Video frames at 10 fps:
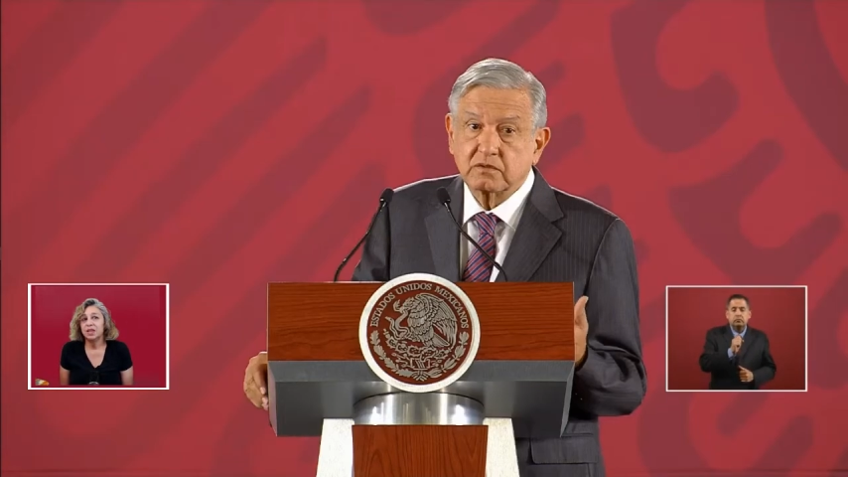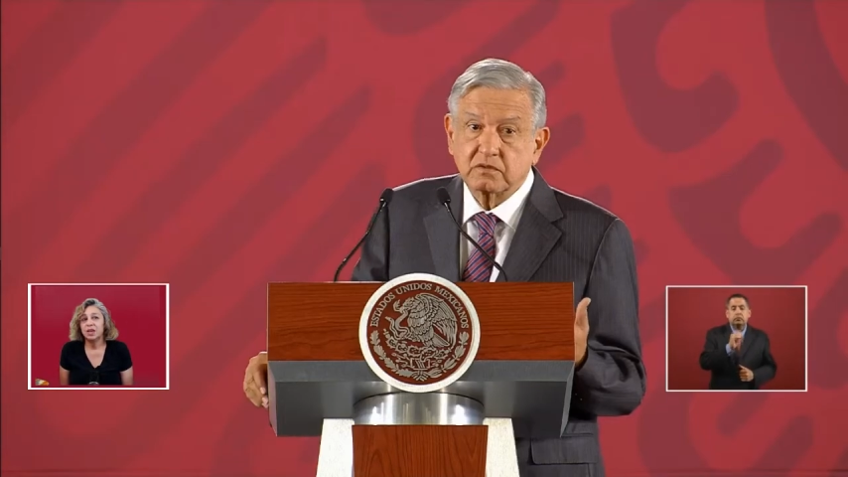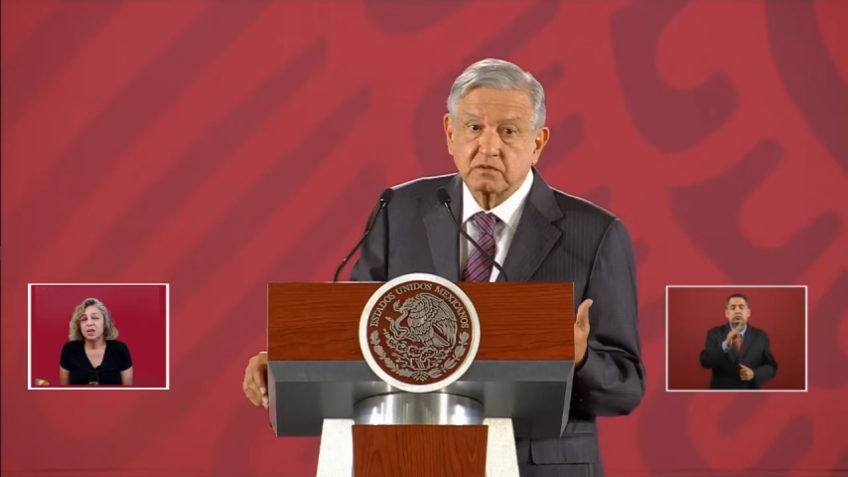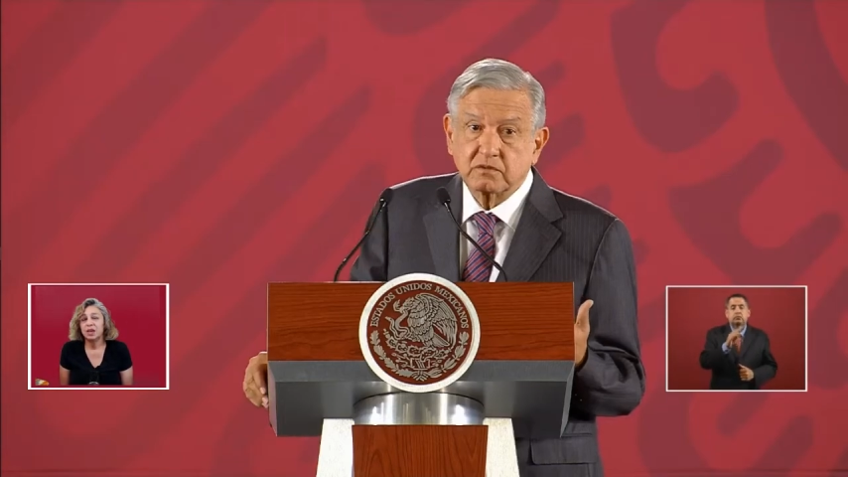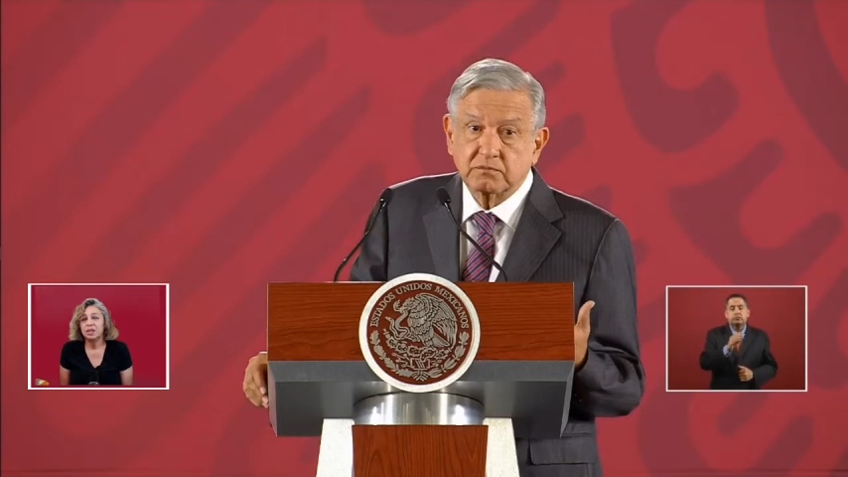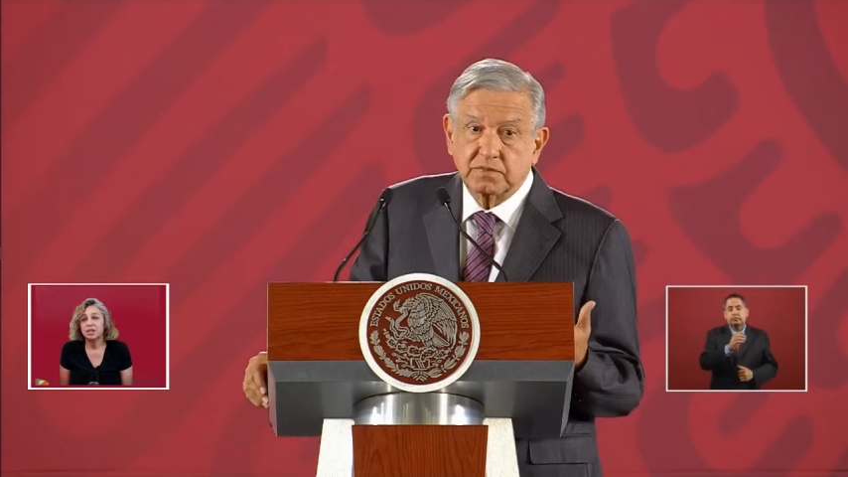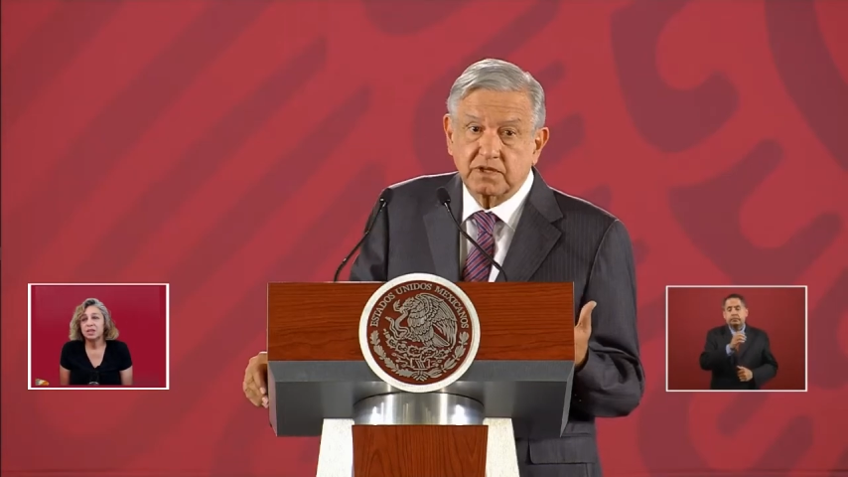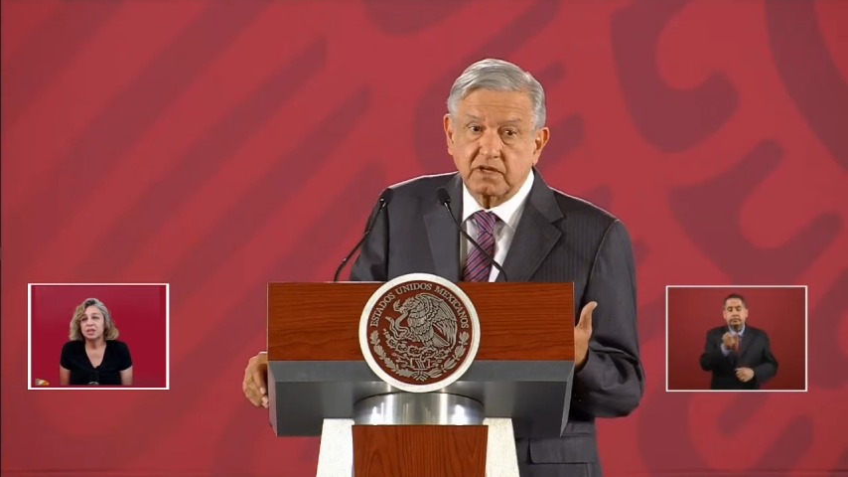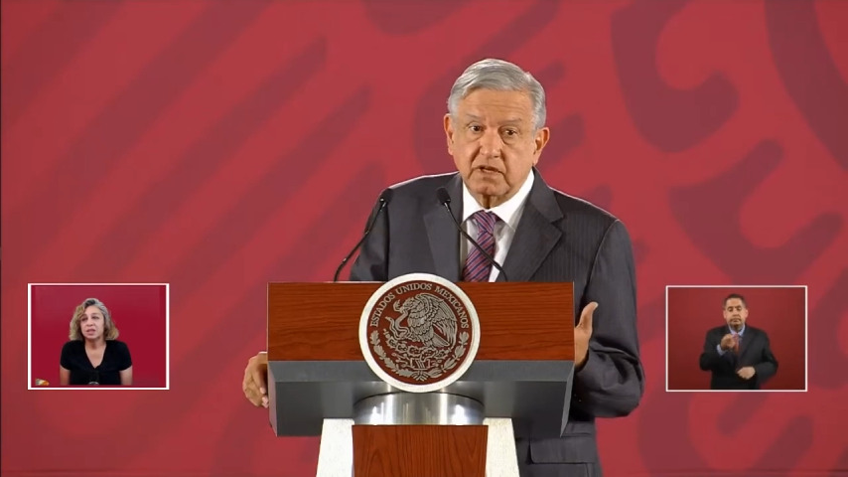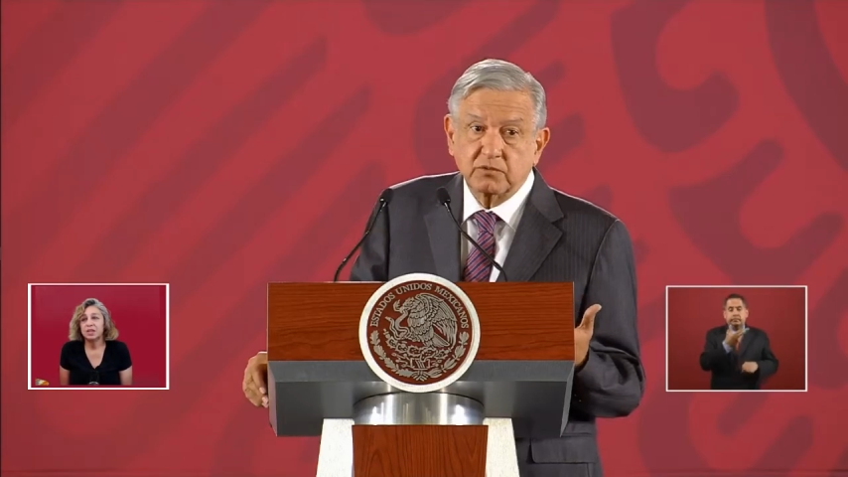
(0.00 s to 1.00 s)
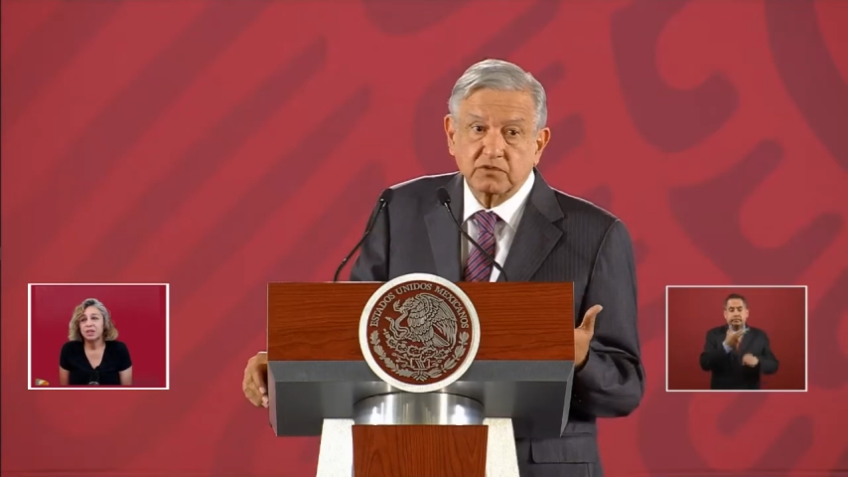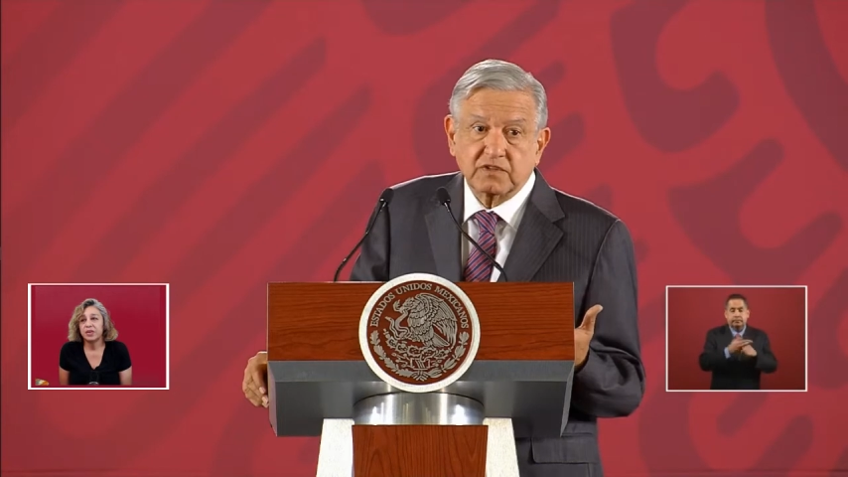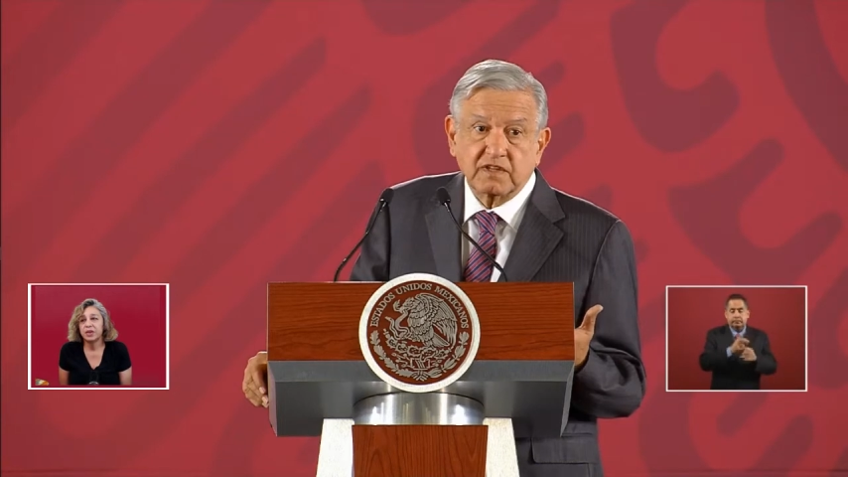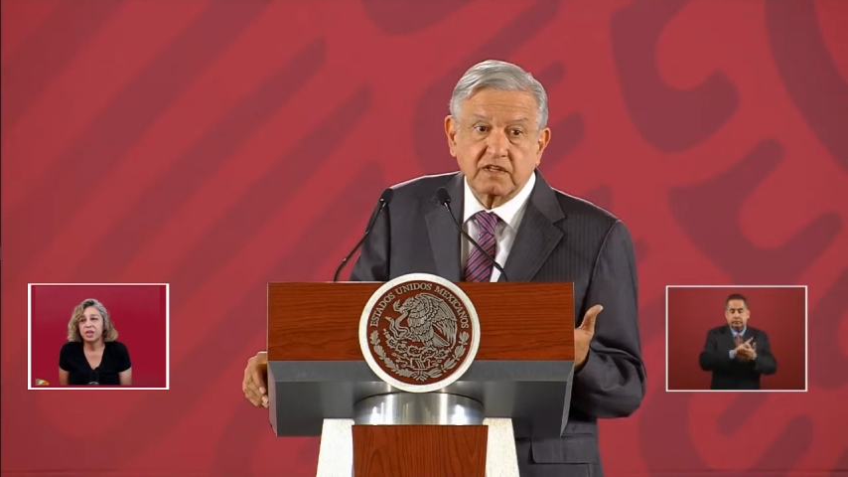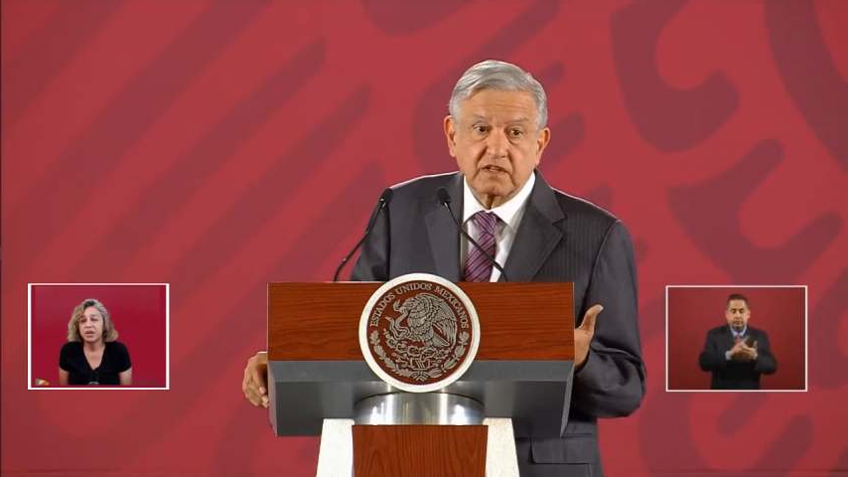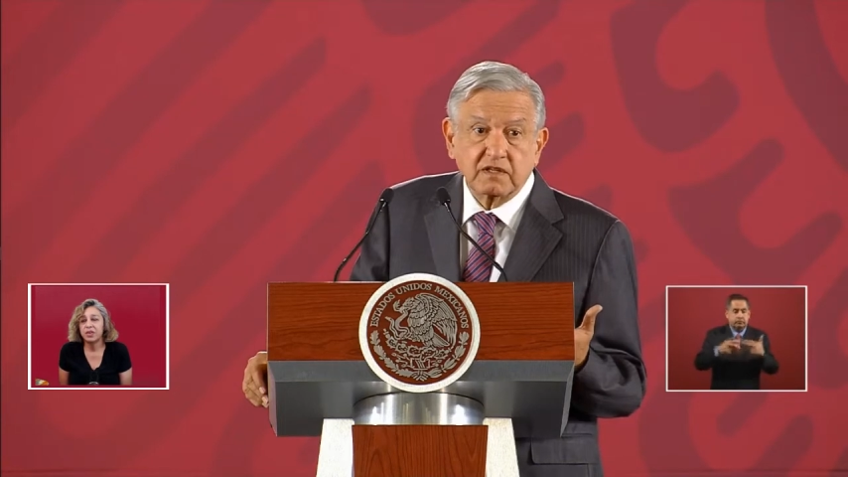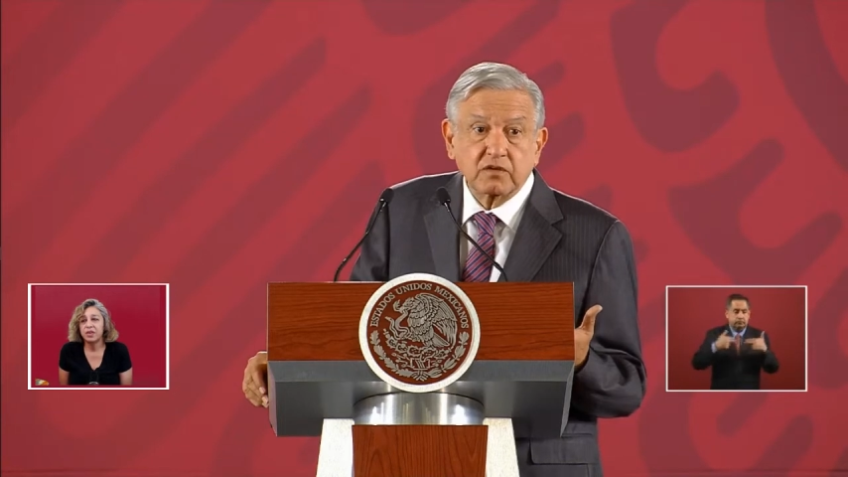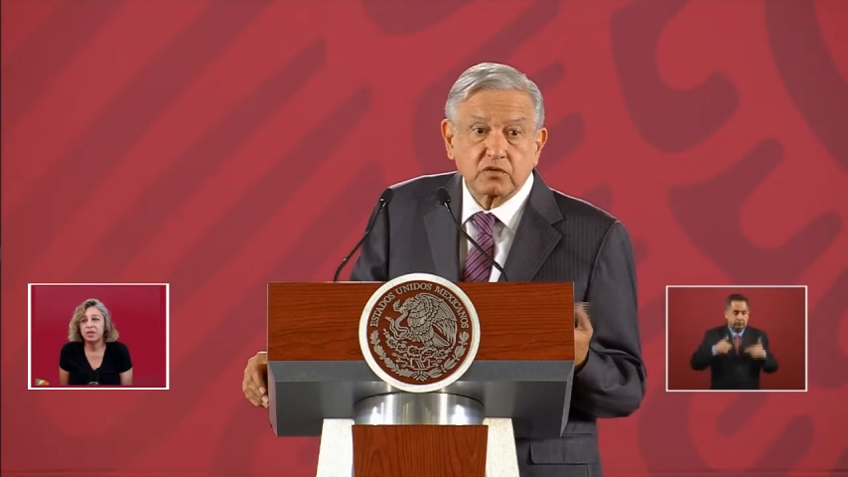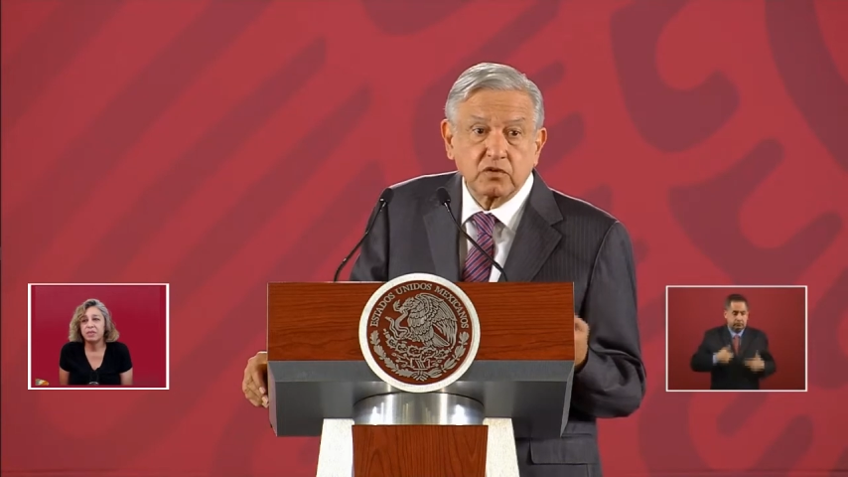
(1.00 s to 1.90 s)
uh, Secretary of